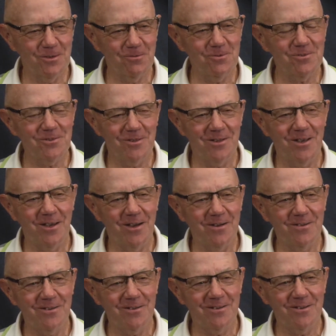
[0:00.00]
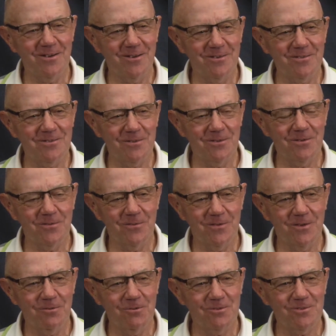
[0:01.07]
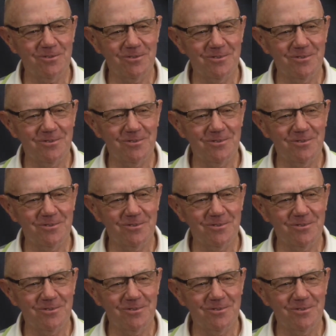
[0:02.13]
It was in the alley there. So it was.